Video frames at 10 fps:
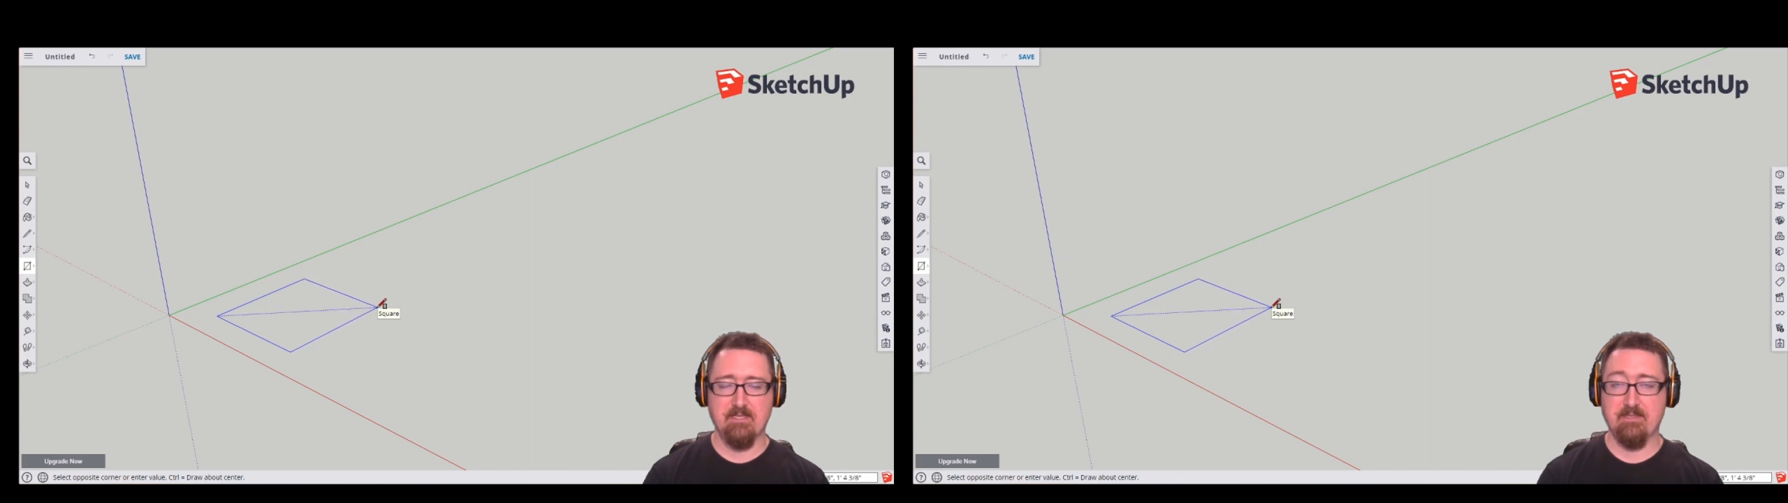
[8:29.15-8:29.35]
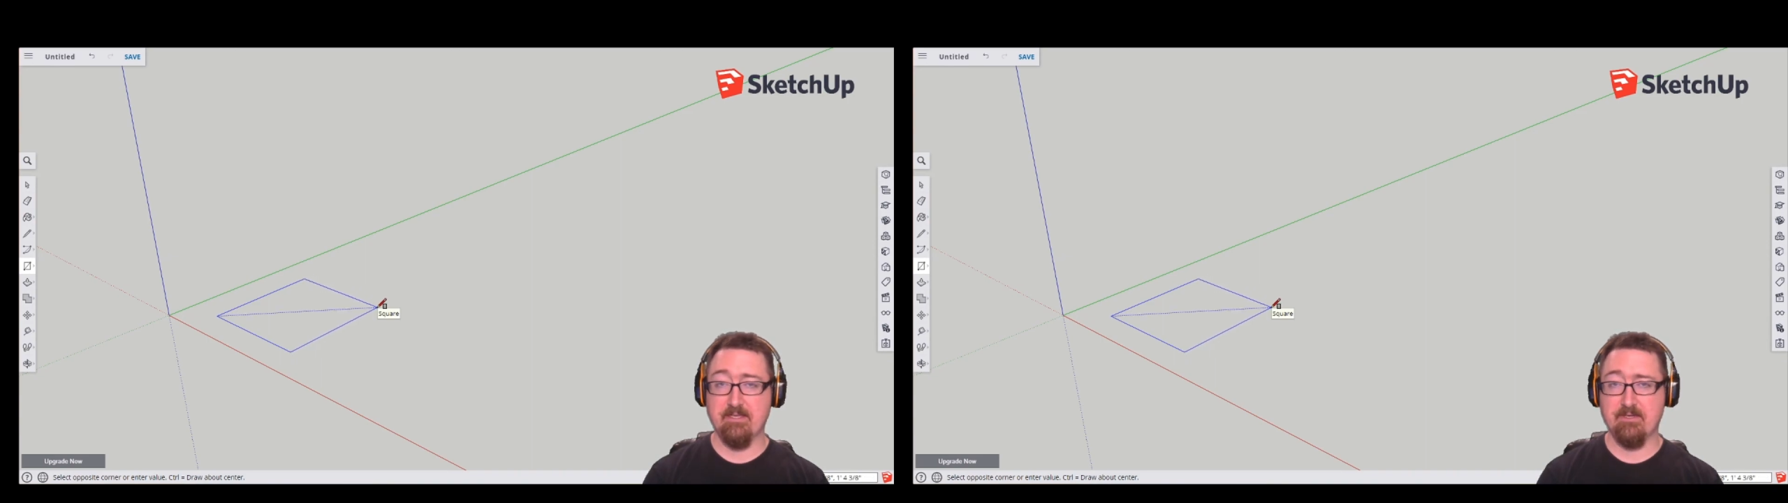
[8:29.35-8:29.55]

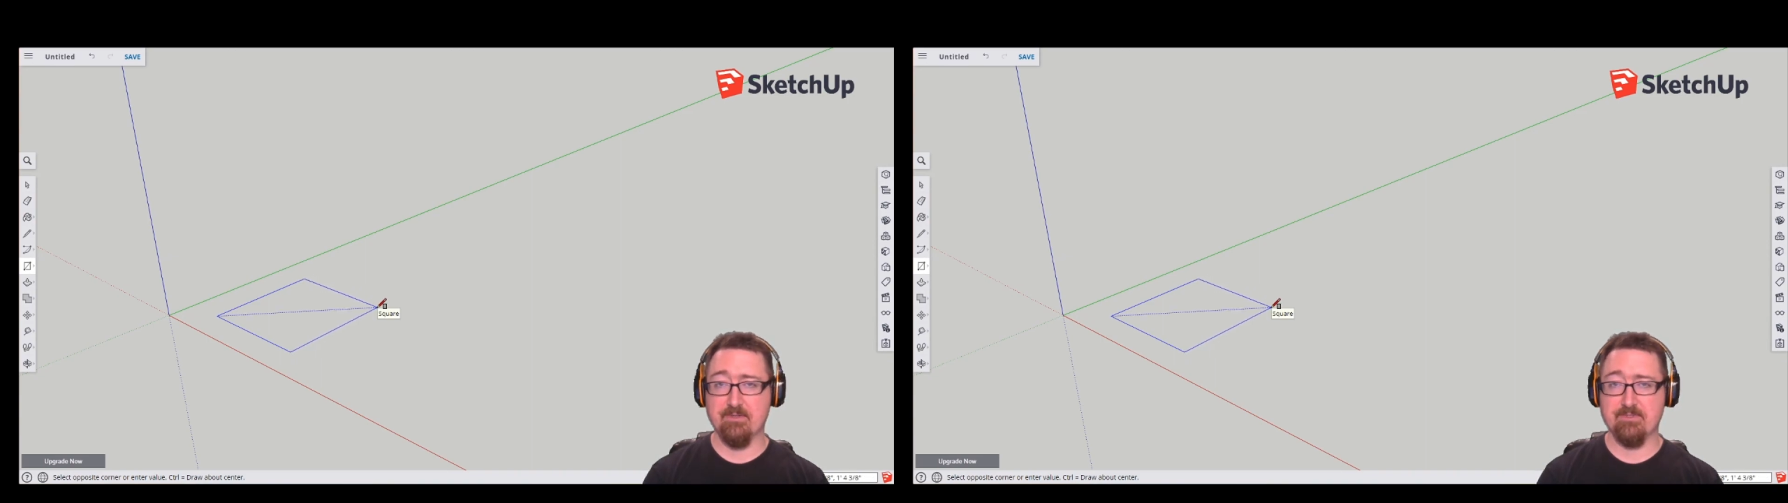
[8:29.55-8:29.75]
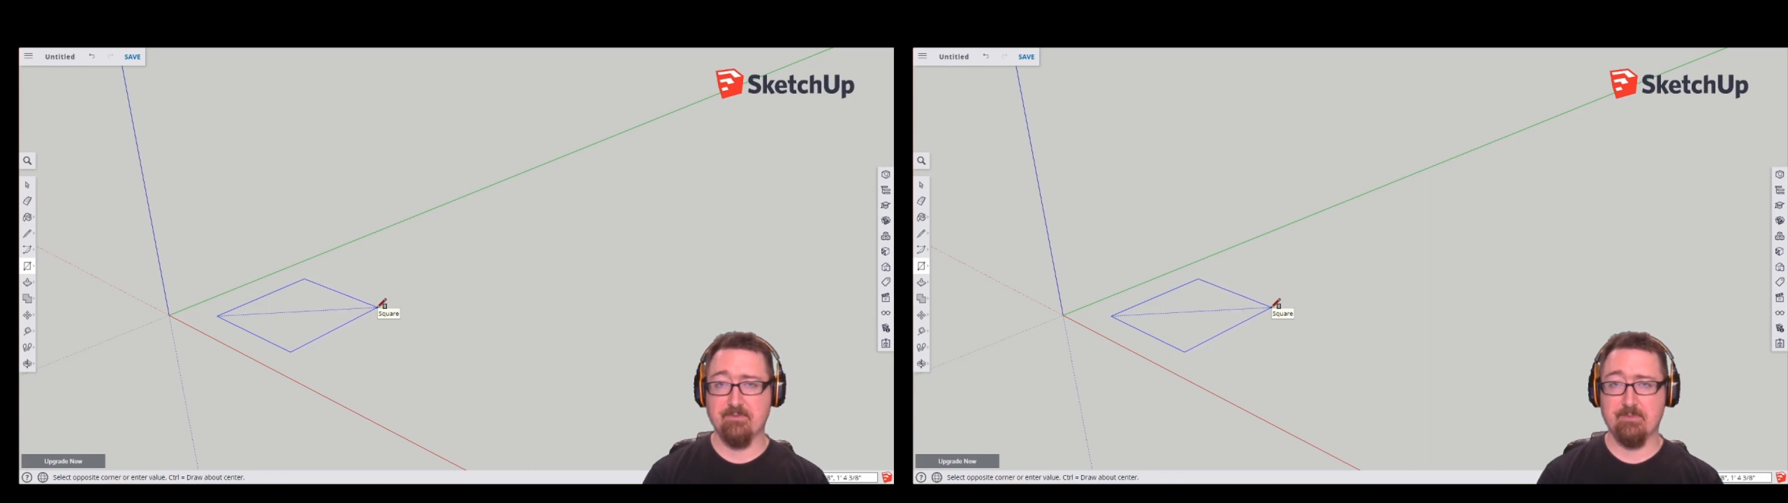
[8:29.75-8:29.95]
that
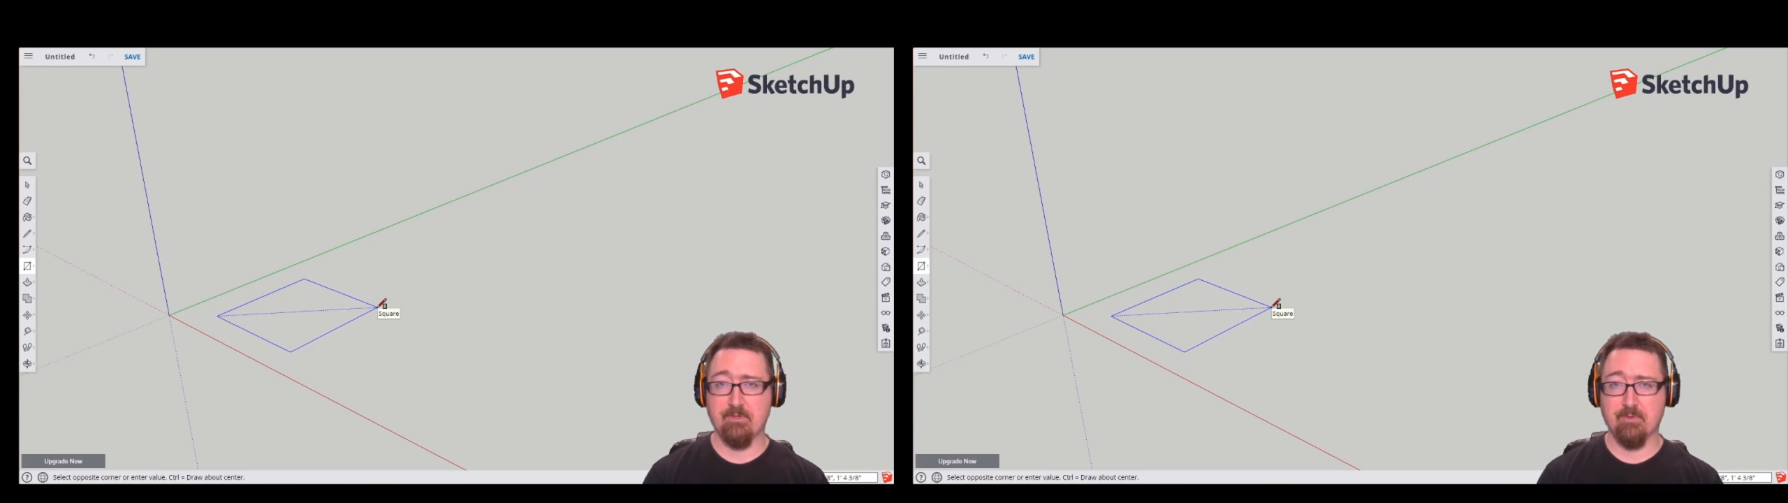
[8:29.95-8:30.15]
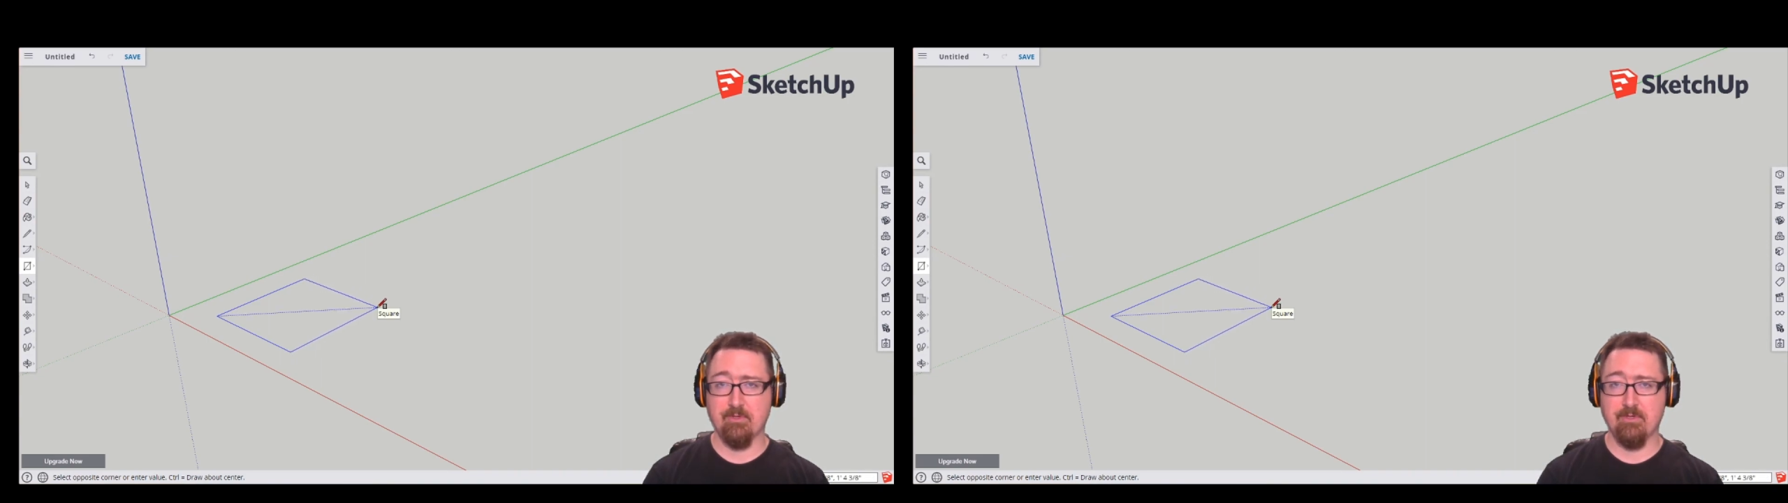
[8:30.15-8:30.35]
goes from
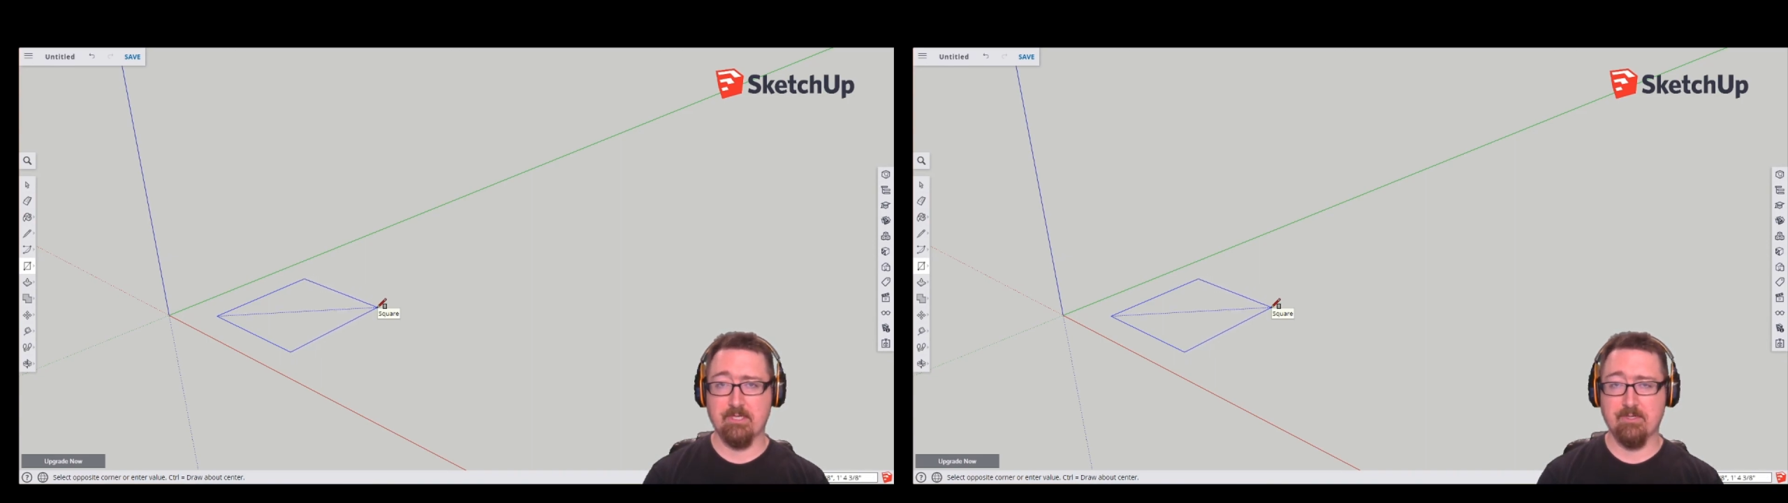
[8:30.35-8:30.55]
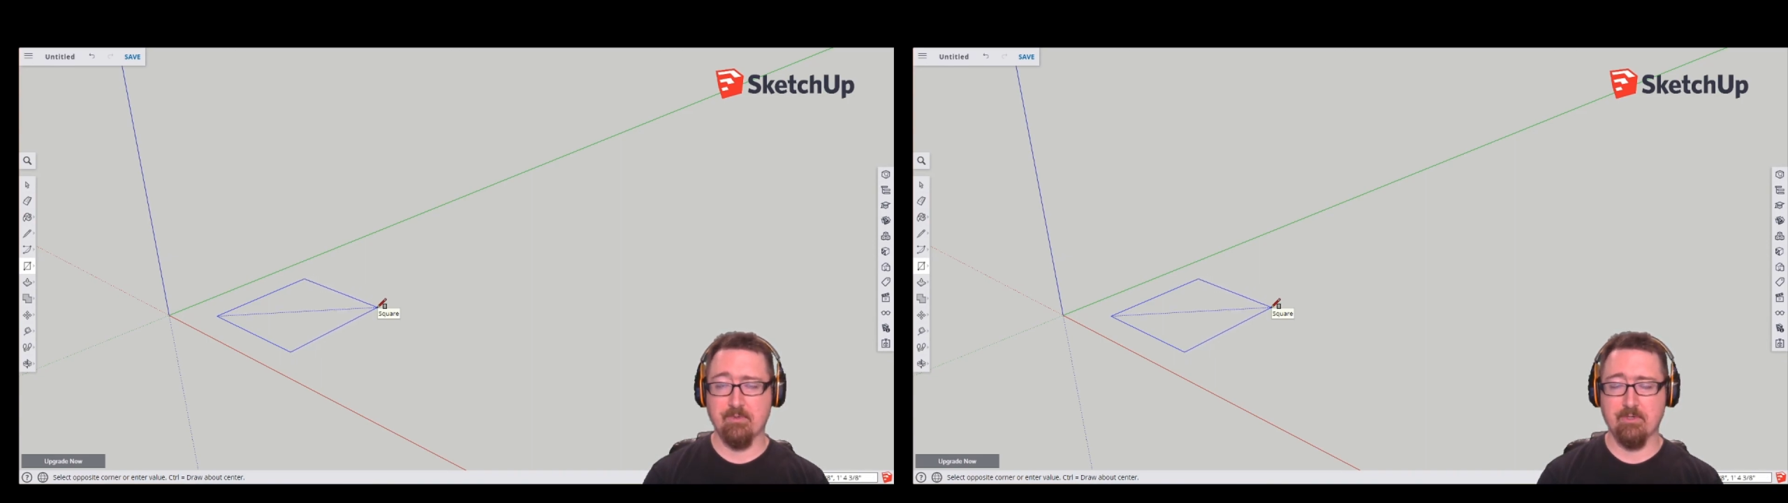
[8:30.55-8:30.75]
corner to
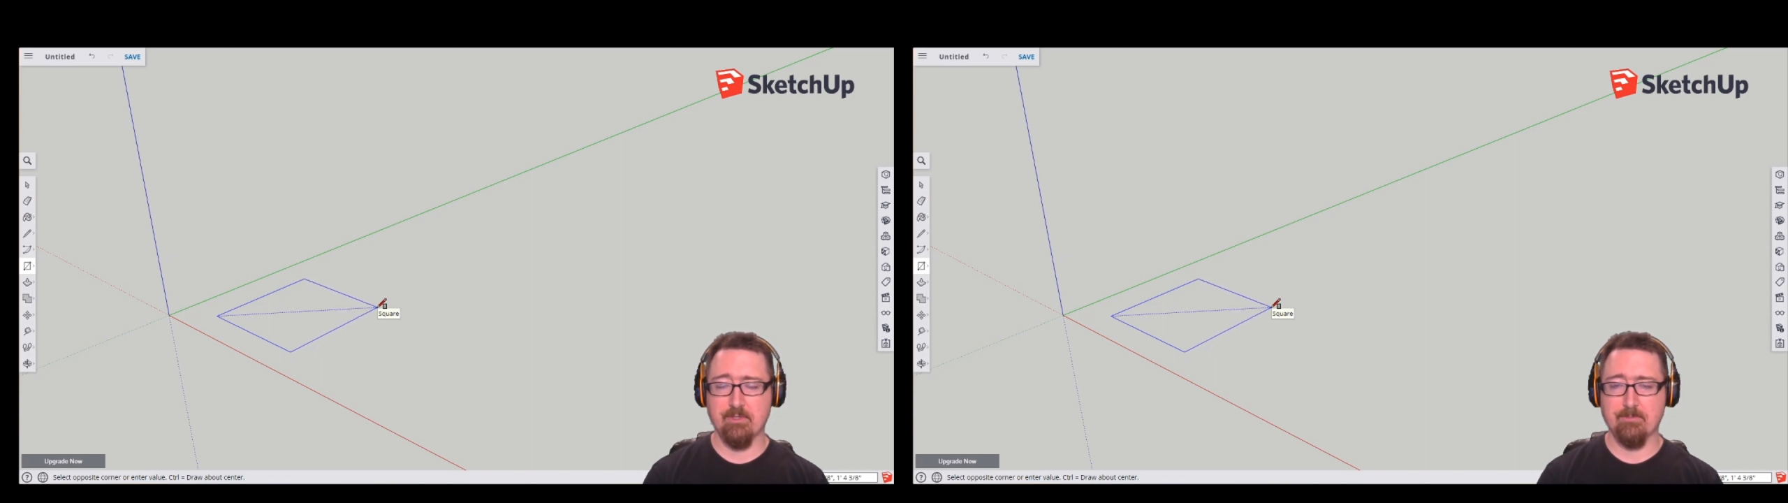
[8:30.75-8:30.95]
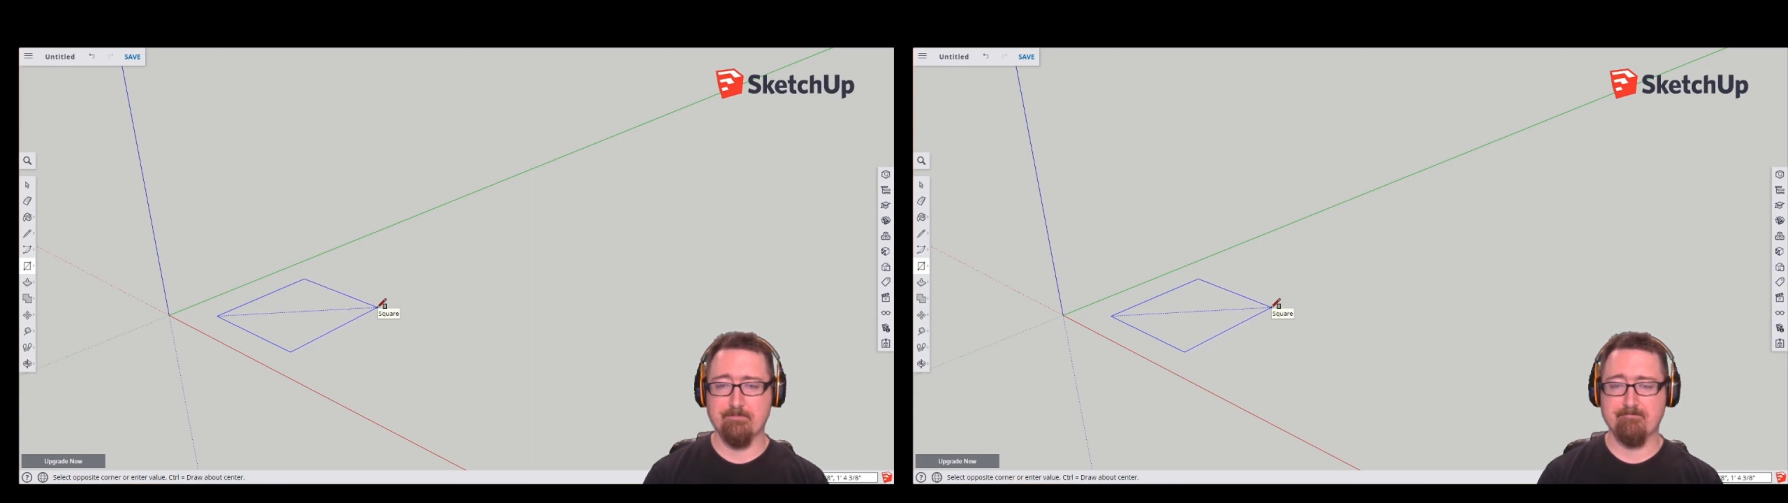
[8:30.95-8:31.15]
corner.